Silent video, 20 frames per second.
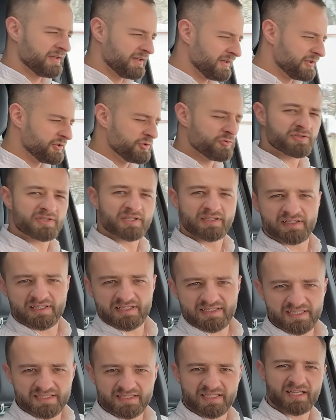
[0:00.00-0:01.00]
using
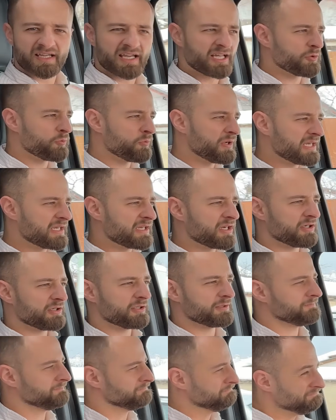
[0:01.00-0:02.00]
this as a getaway
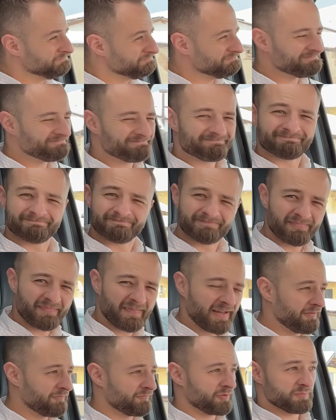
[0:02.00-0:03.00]
car
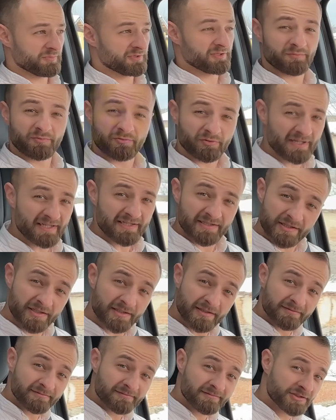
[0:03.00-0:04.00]
from some
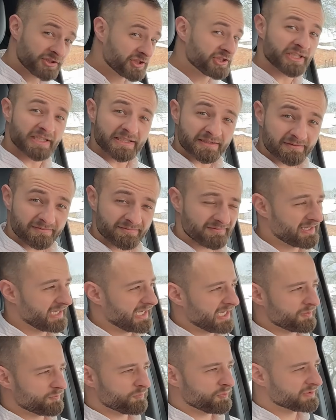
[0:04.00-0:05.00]
crazy shit,
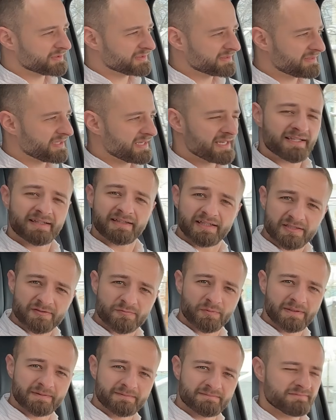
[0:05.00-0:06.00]
I wouldn't take this
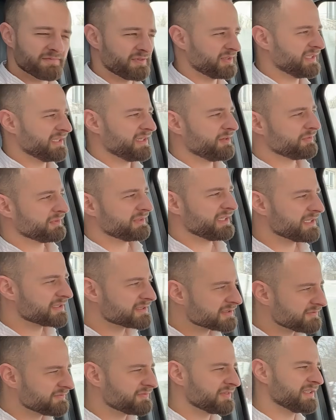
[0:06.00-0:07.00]
one, okay? I would take
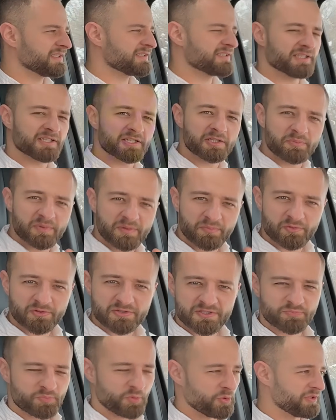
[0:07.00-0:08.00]
something that's a little bit more
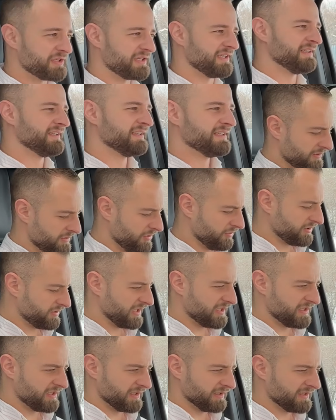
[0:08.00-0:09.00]
sporty.
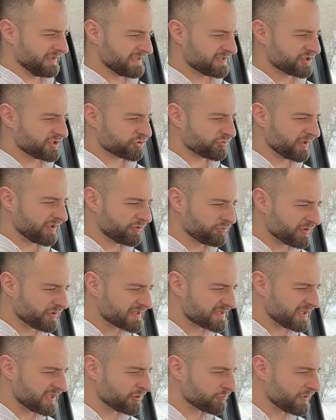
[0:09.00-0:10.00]
Okay, let's try to
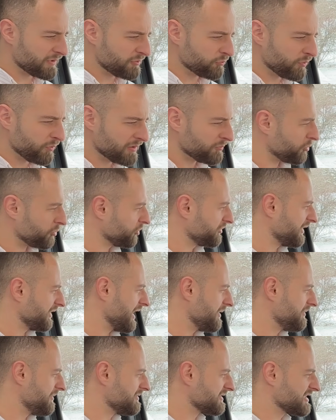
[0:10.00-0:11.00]
accelerate one more
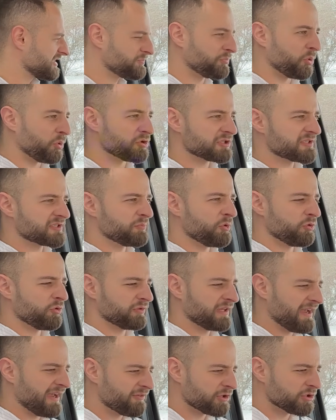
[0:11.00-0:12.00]
time in sports
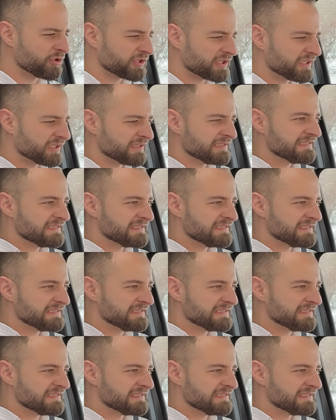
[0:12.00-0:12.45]
mode. Have a look.